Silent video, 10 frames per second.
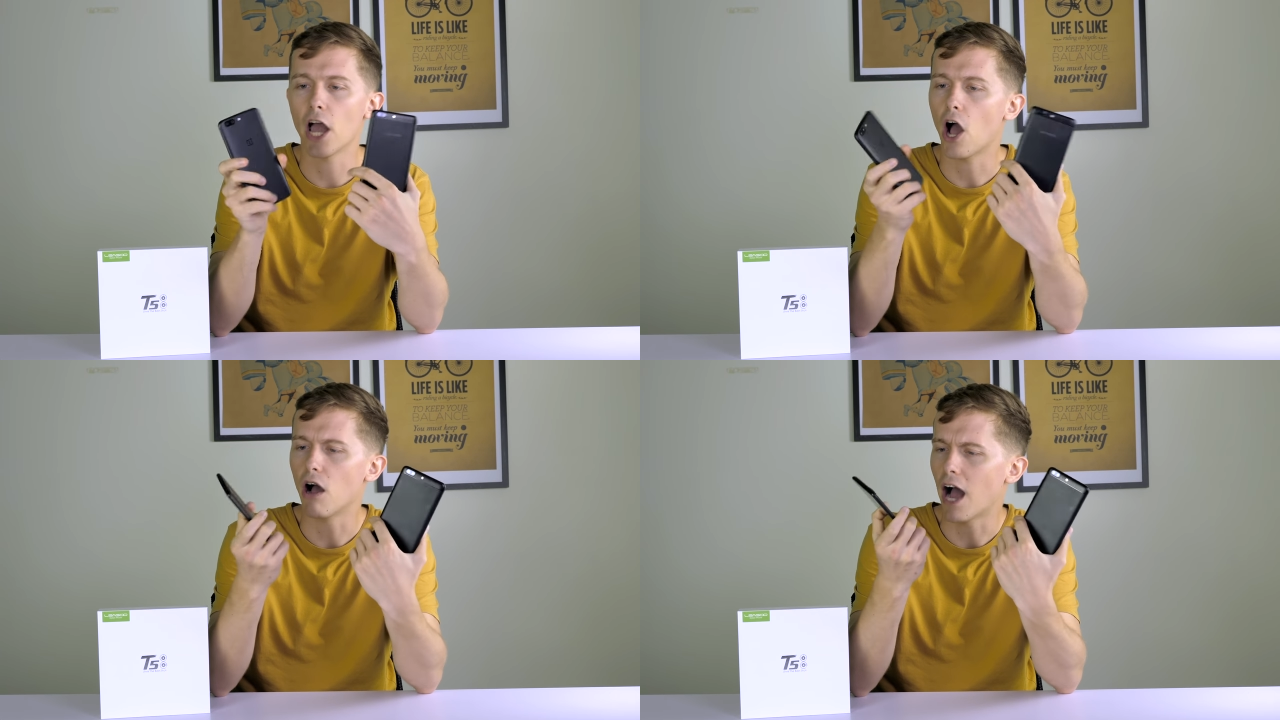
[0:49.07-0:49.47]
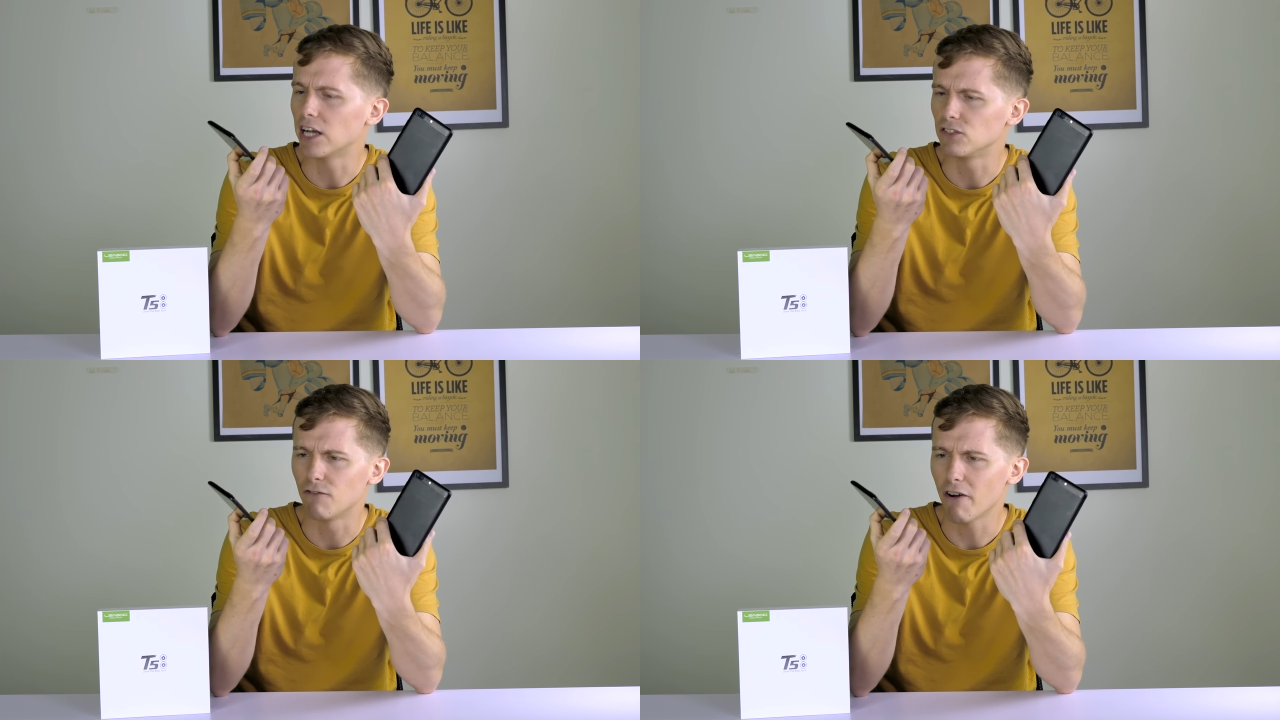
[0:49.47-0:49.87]
it
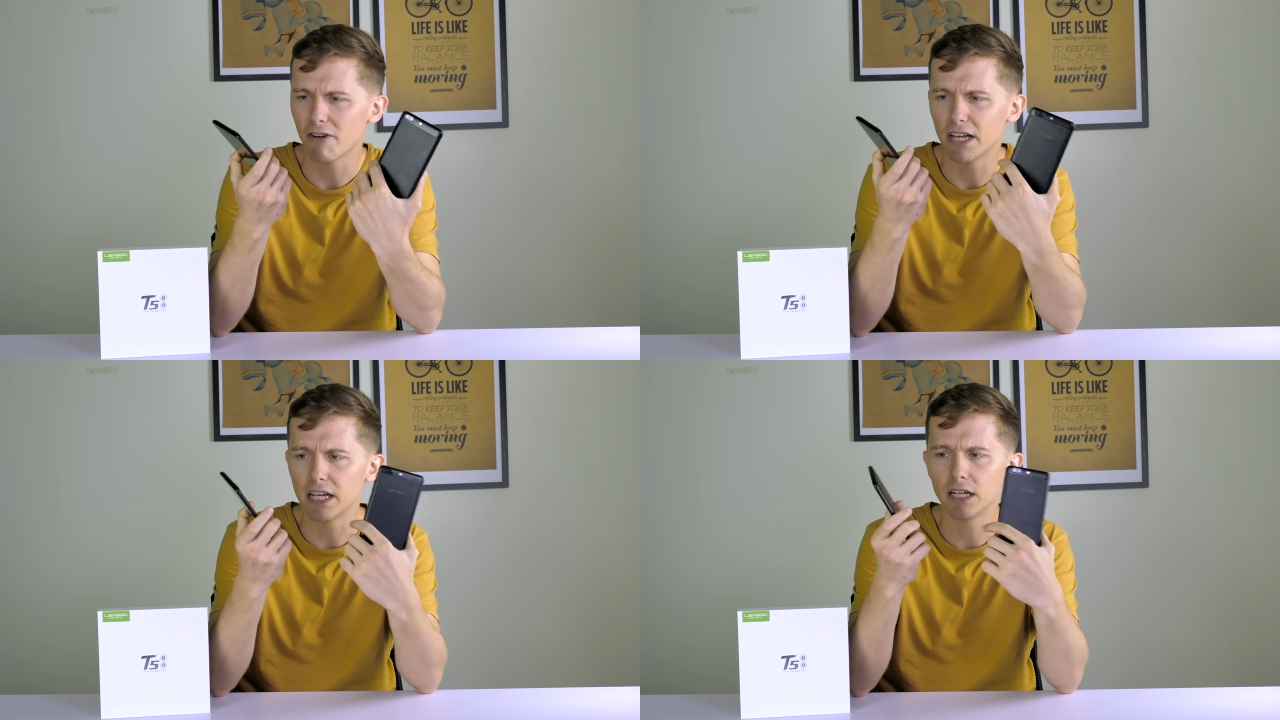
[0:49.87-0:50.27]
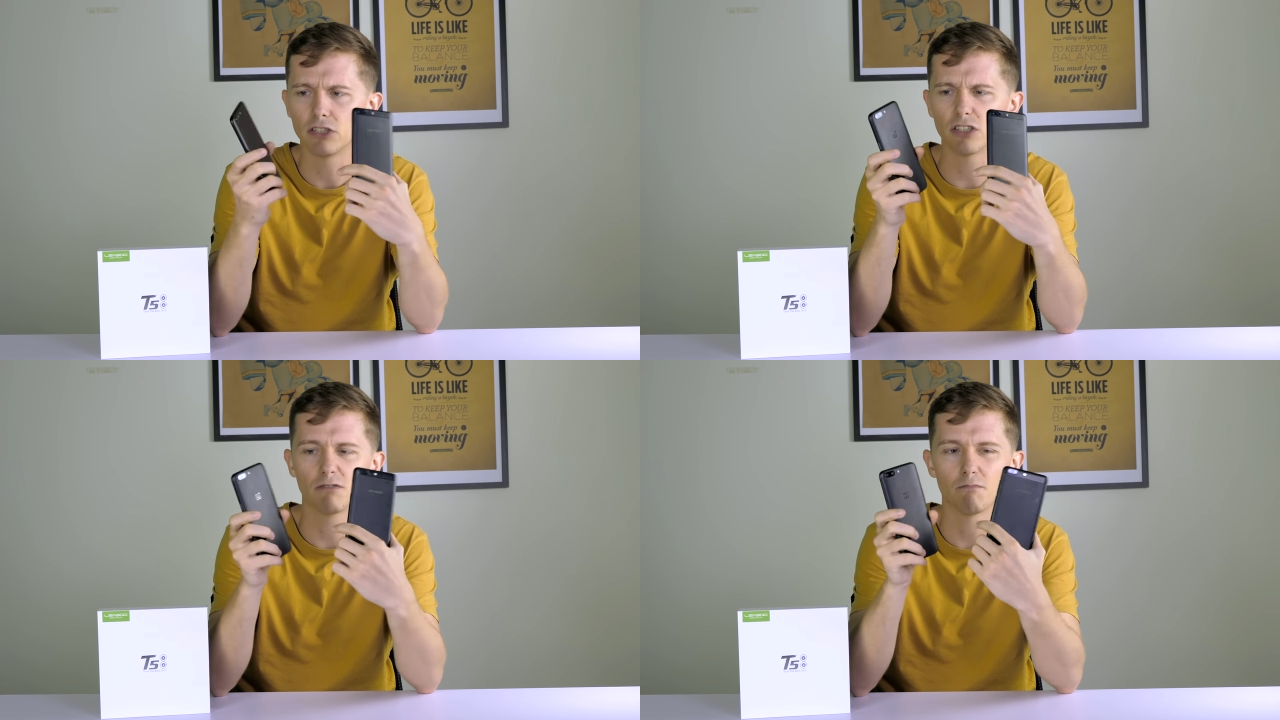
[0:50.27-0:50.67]
has
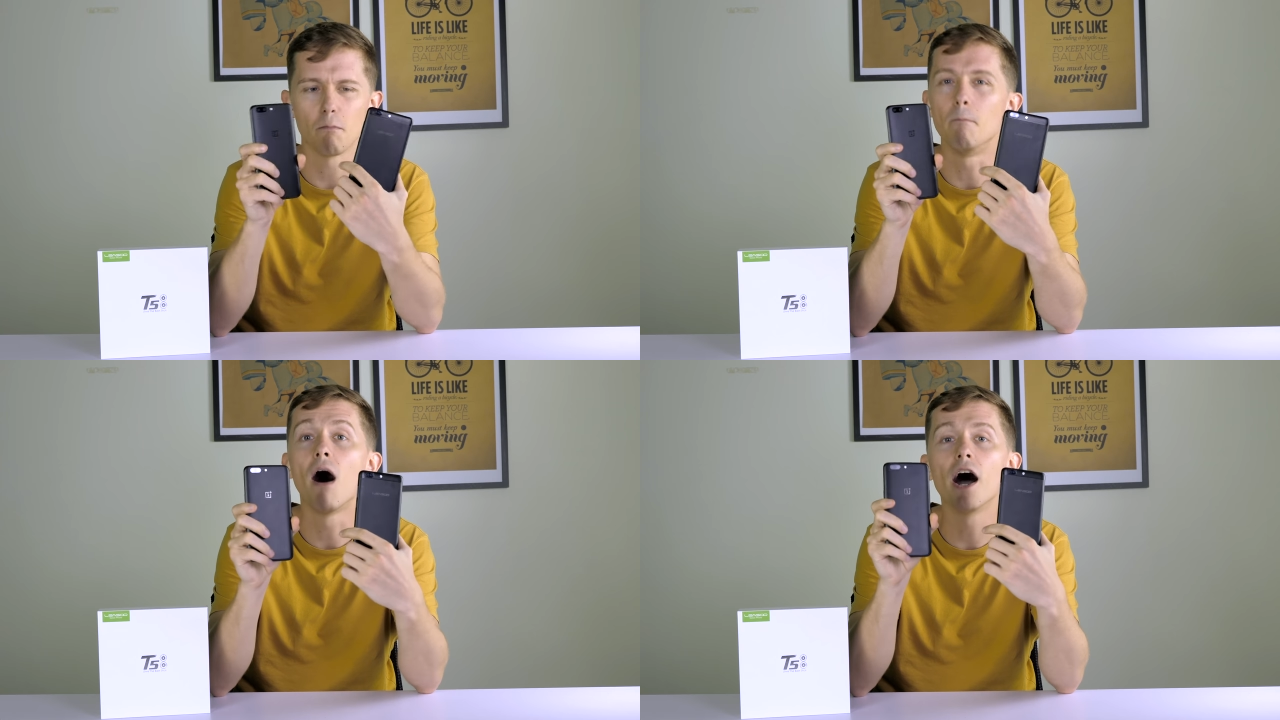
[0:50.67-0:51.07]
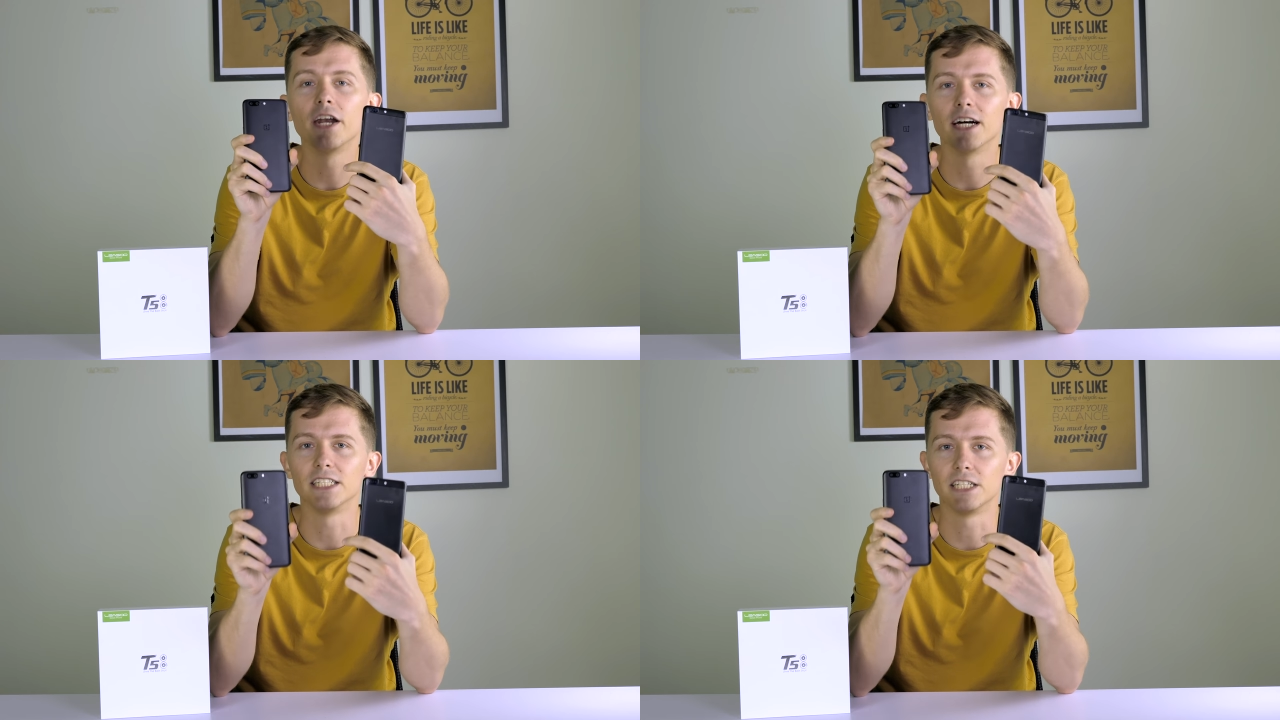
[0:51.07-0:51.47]
very just
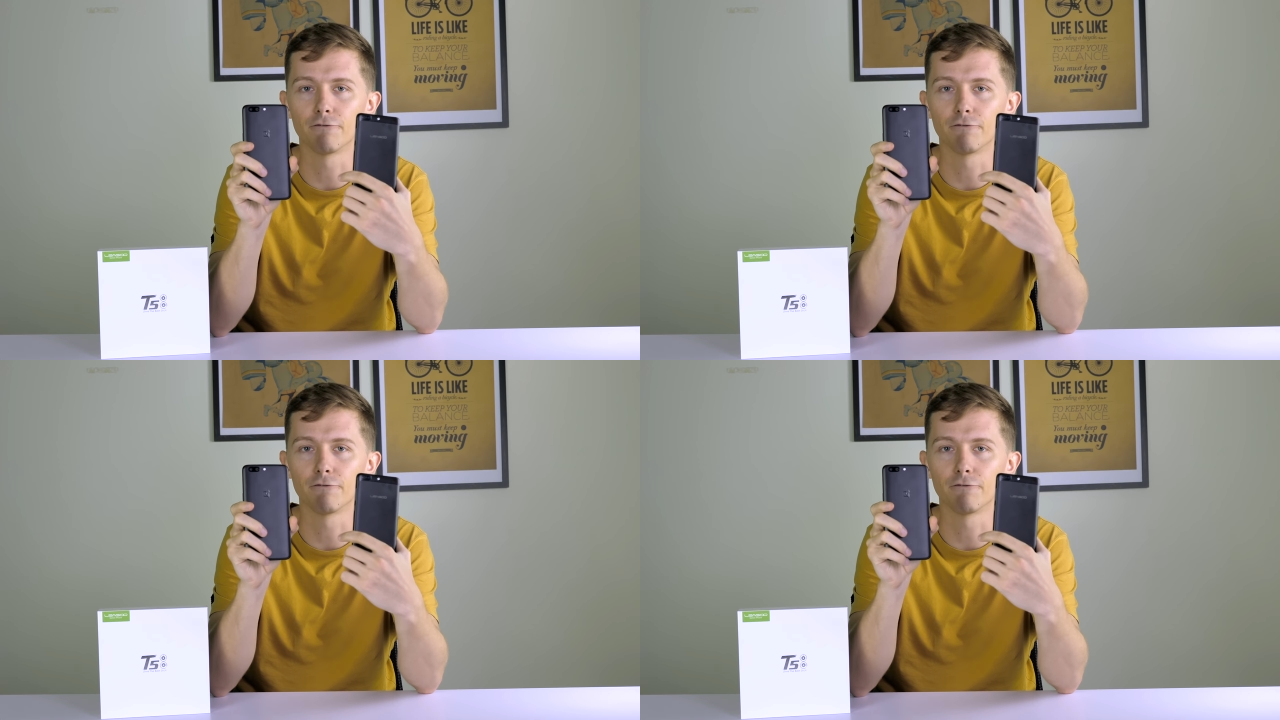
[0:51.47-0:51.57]
minor